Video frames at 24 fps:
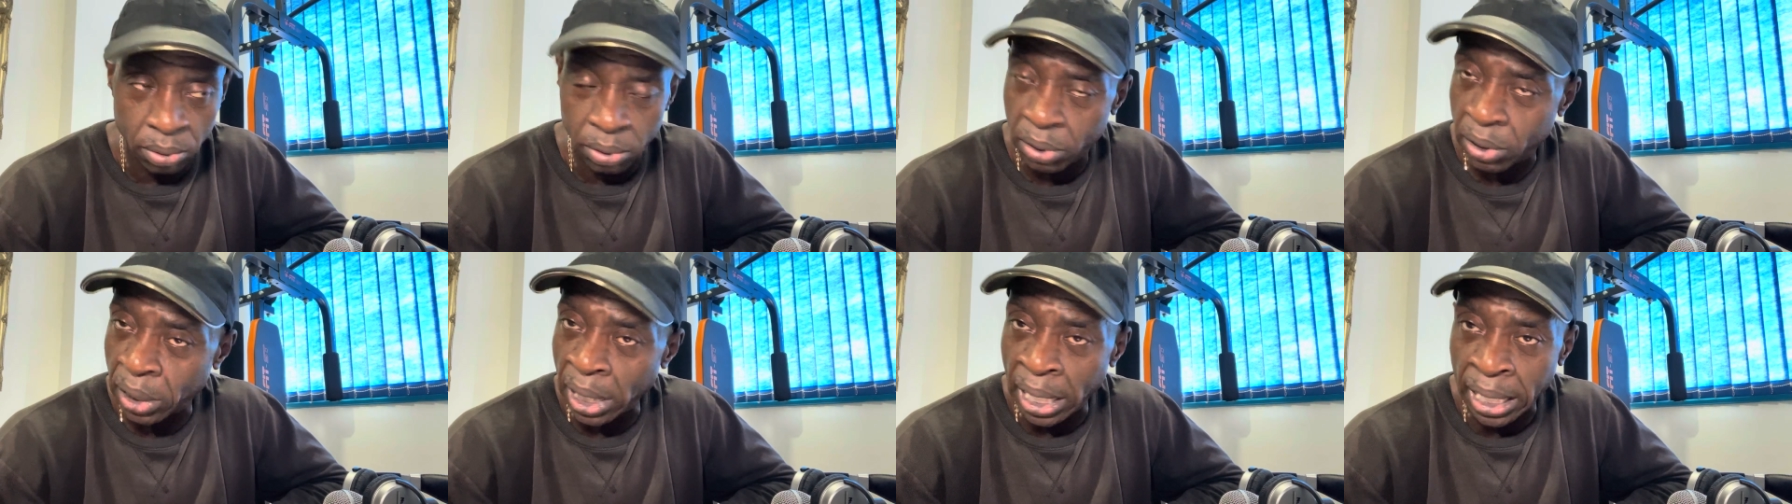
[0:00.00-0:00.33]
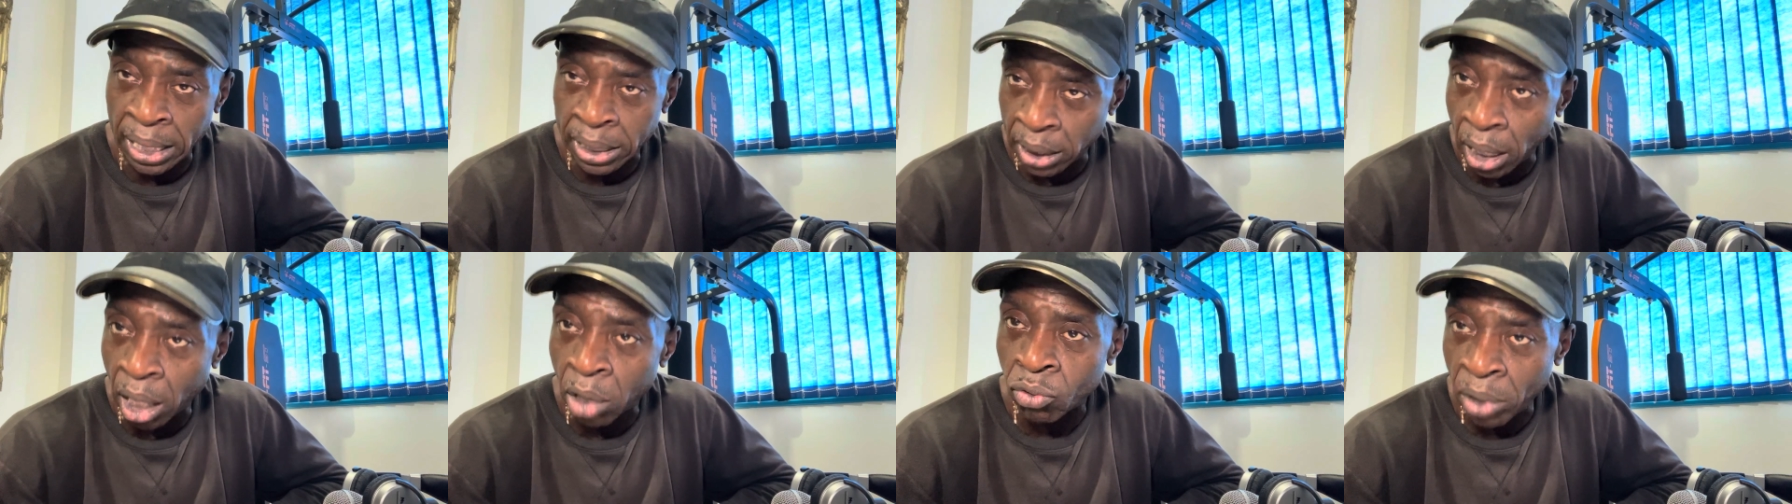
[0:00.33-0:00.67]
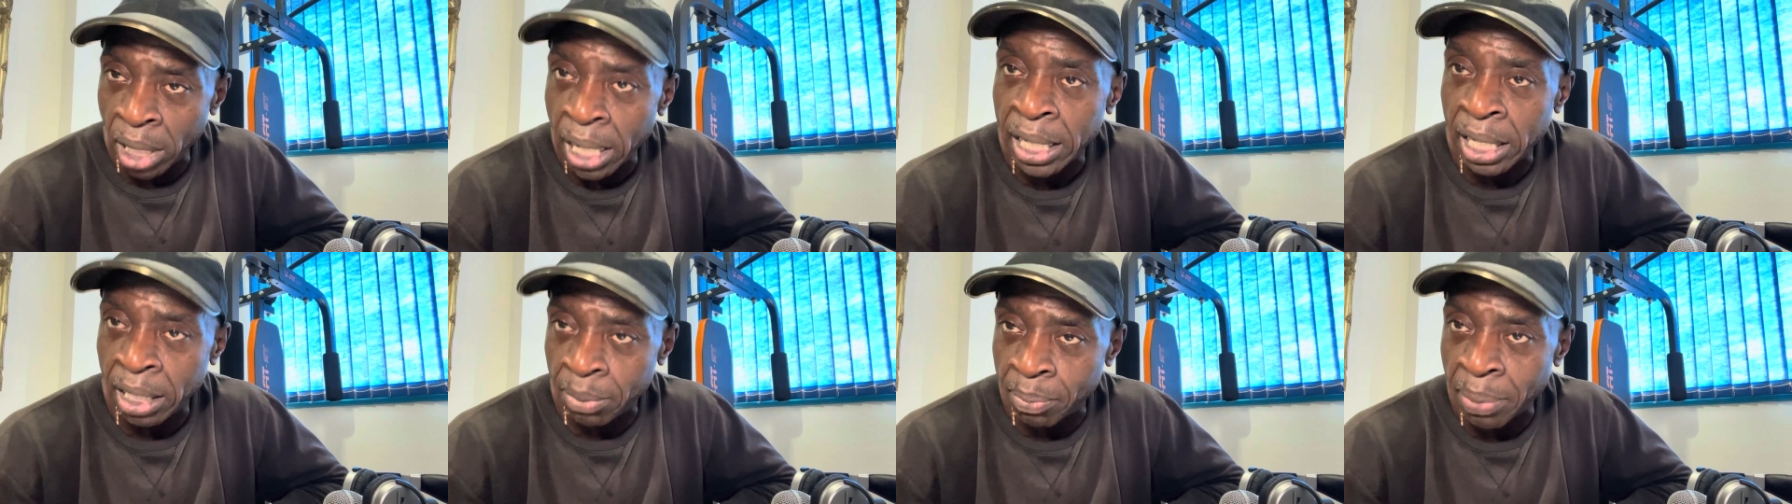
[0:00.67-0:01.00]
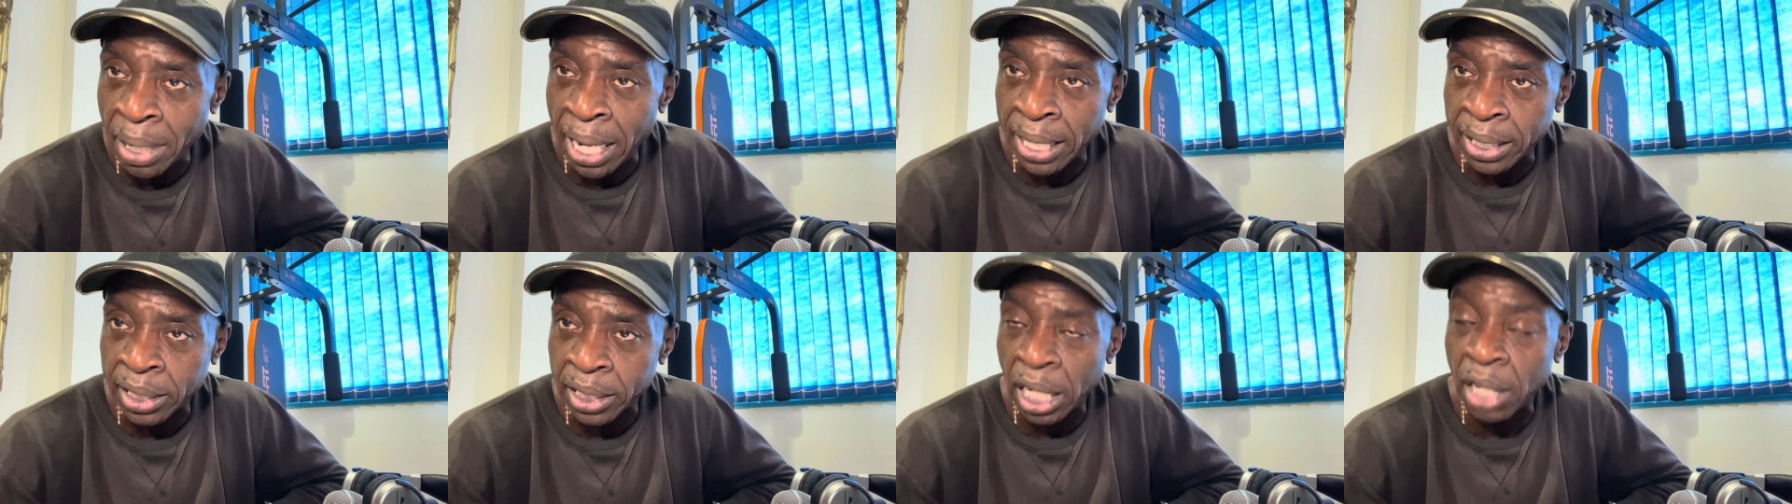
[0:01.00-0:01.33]
things are really
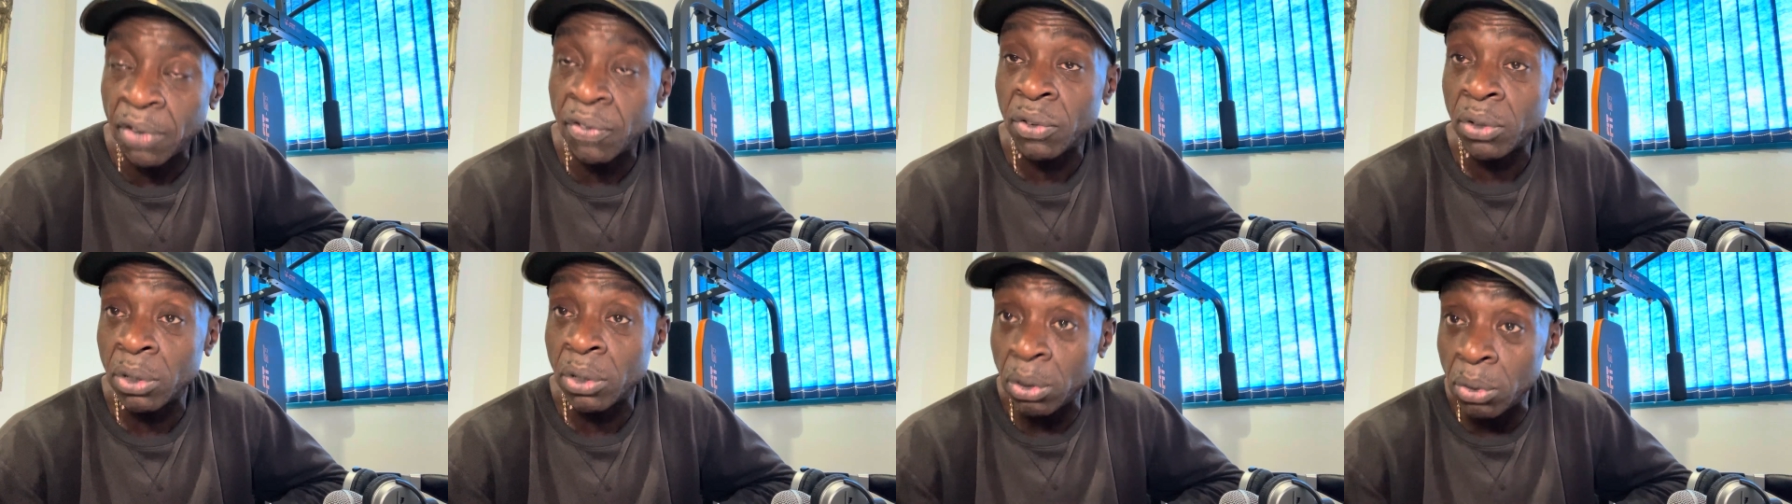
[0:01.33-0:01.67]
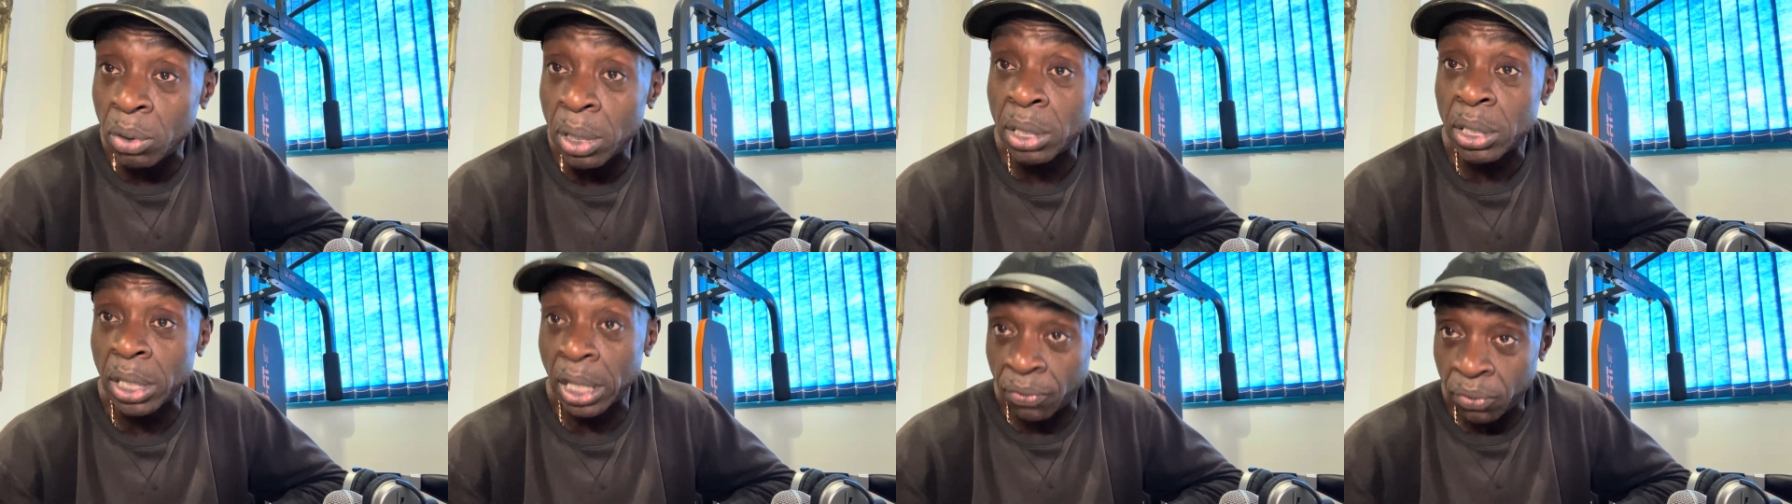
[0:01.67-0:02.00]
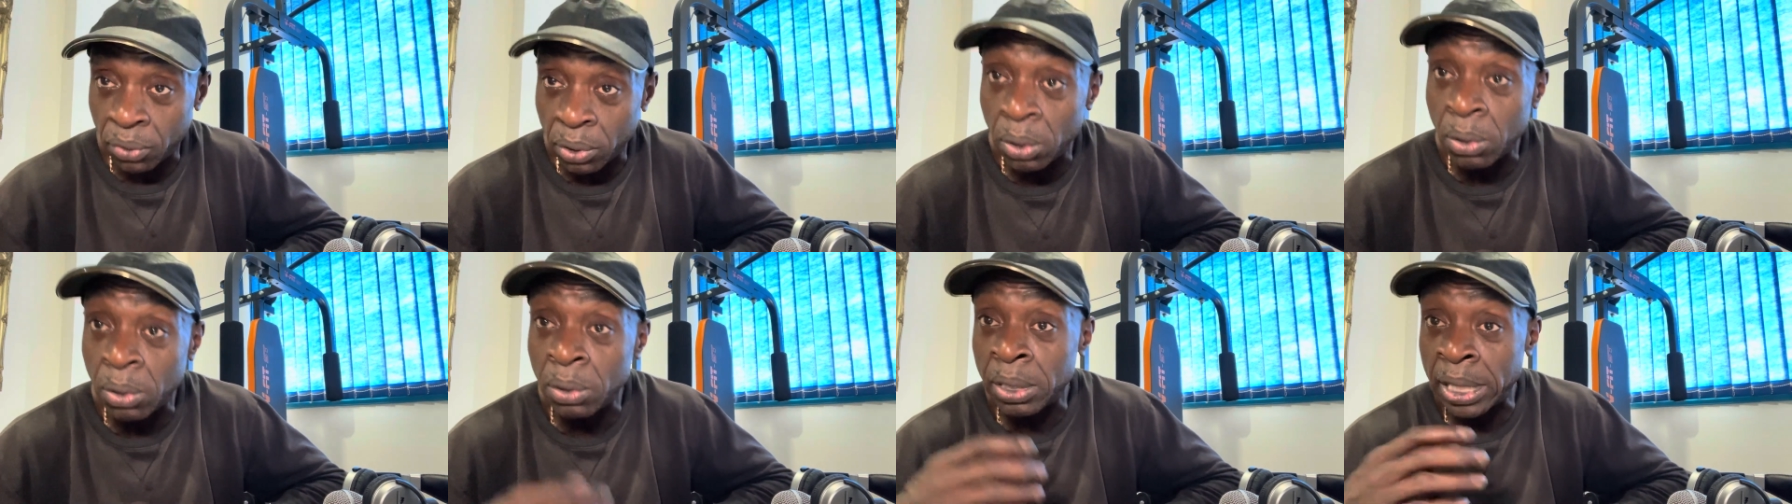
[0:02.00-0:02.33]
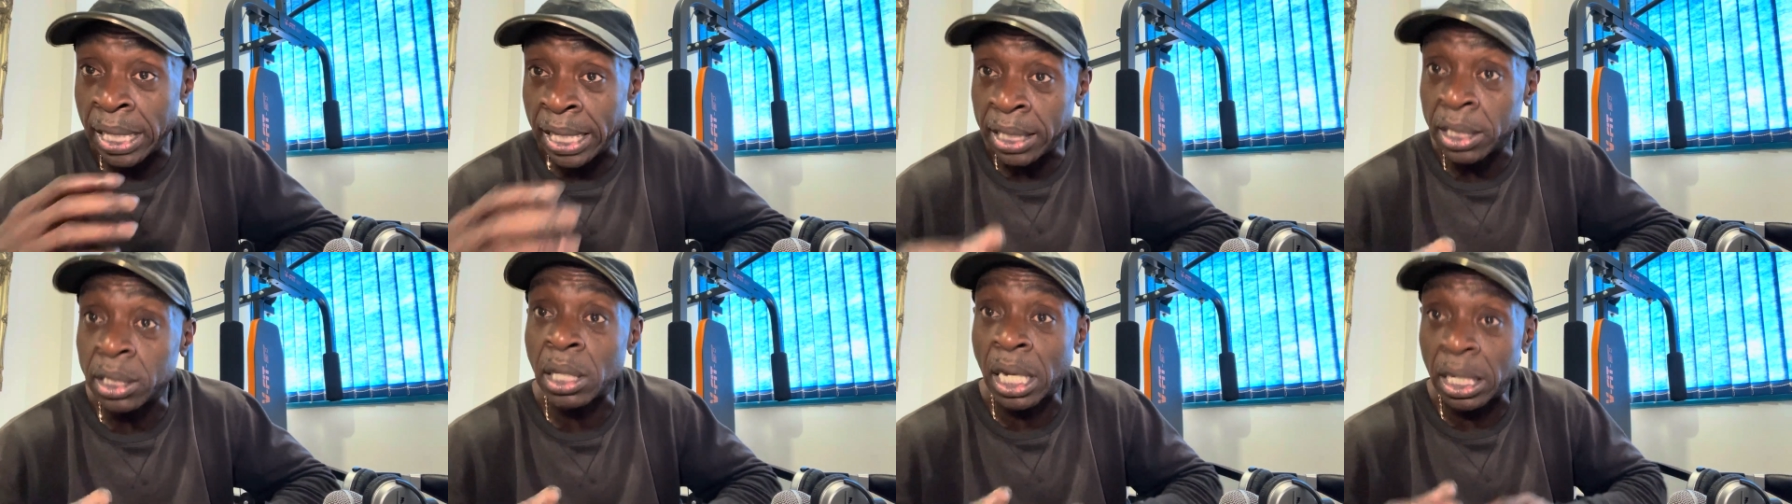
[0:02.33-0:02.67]
bad. If you
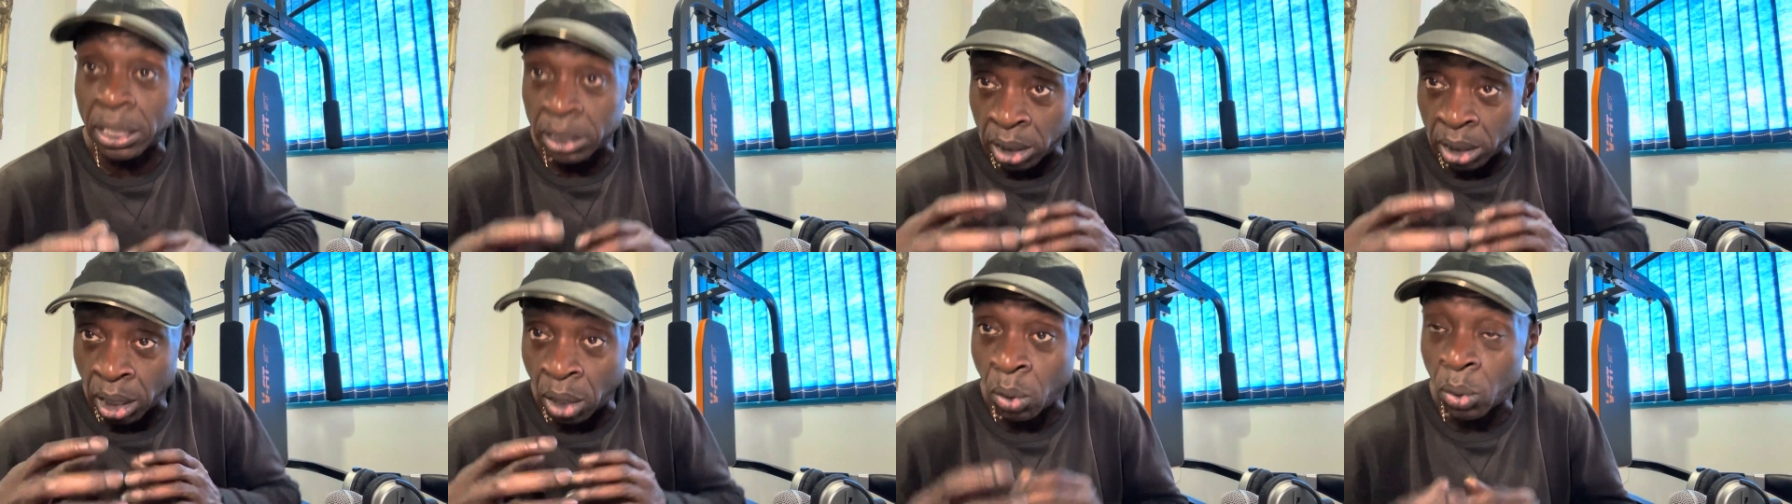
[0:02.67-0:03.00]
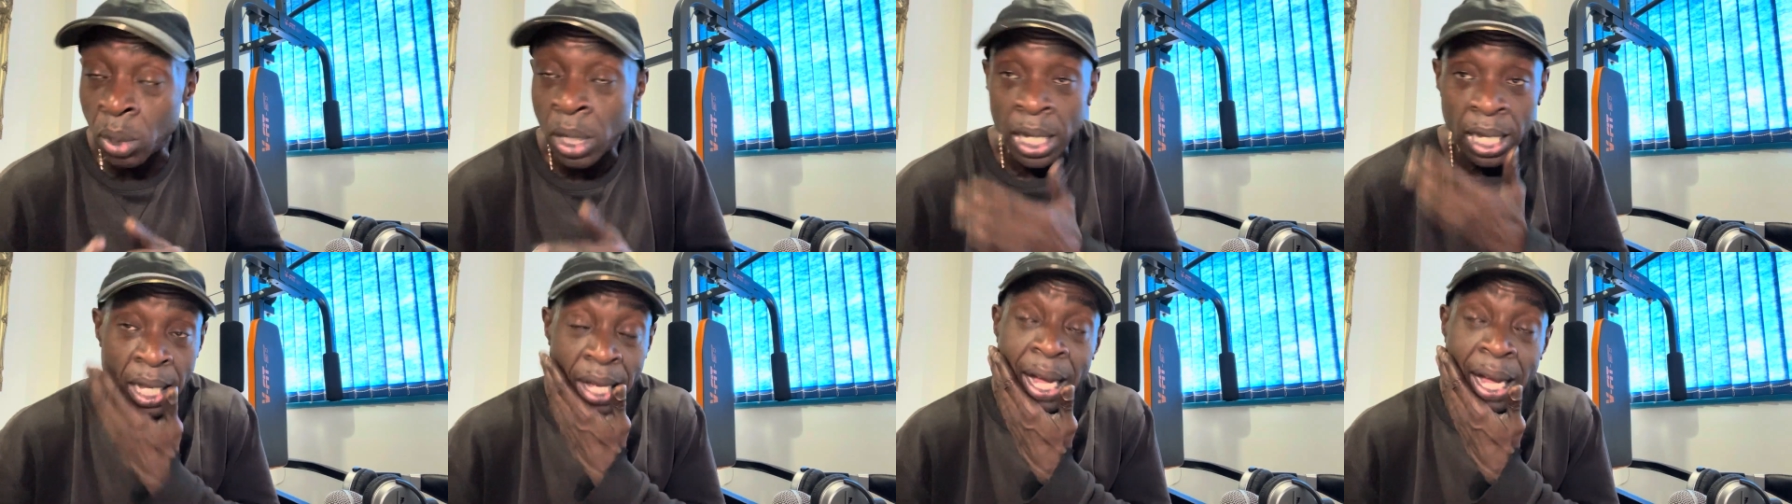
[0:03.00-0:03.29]
need to know